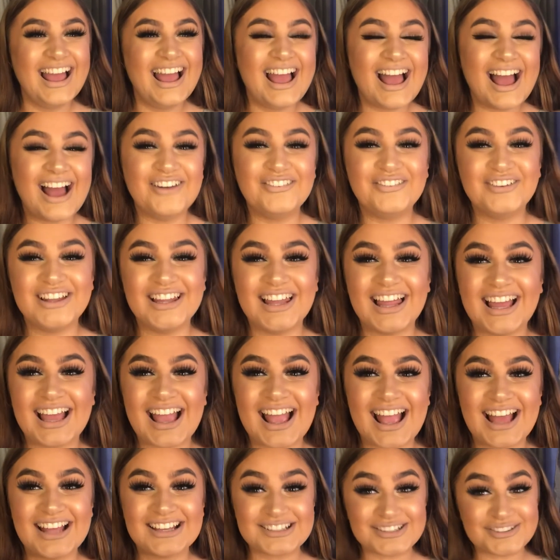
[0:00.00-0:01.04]
I feel like I
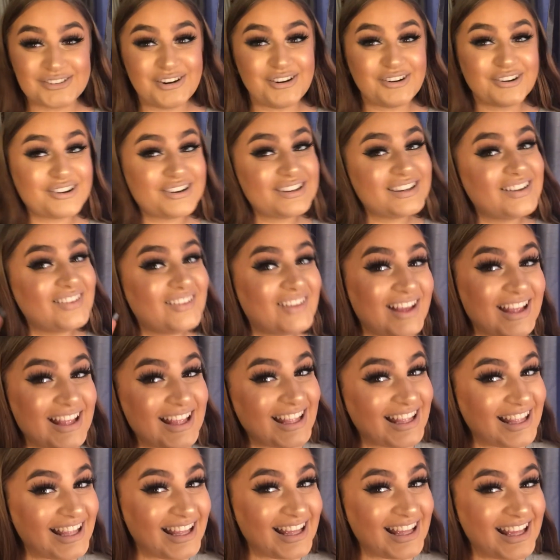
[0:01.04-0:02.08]
get too awkward, I'm
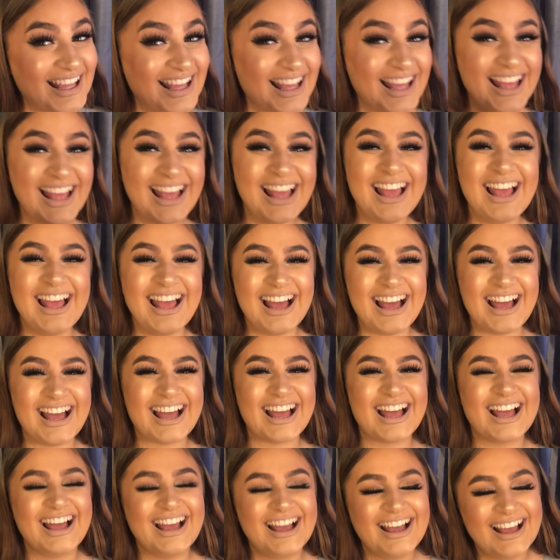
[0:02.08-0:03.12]
like,
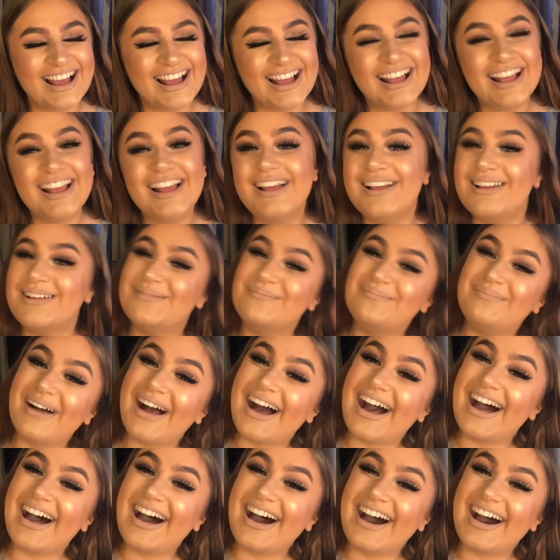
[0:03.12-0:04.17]

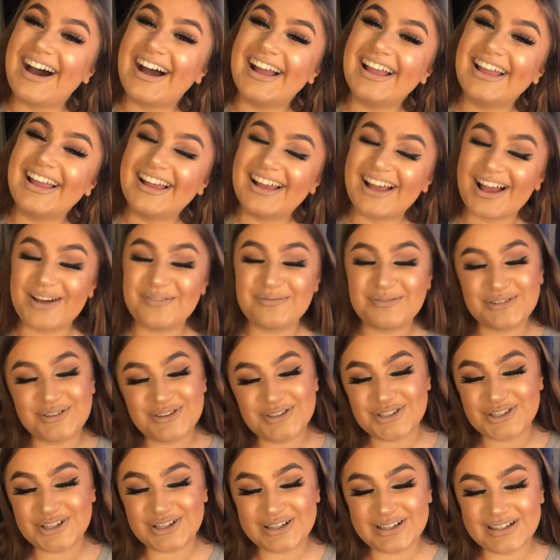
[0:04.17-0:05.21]
bye, hope you
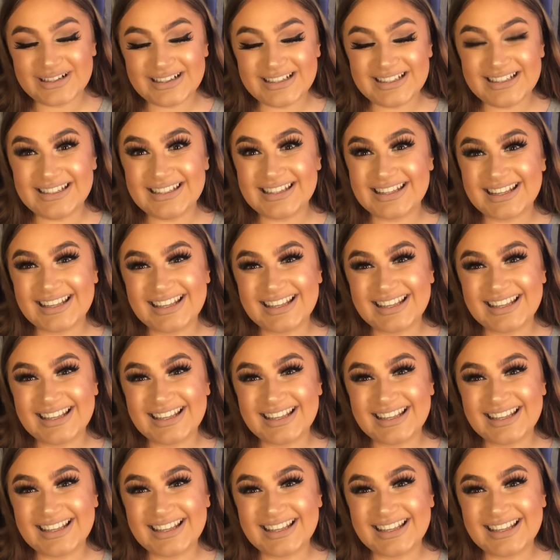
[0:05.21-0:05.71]
enjoyed.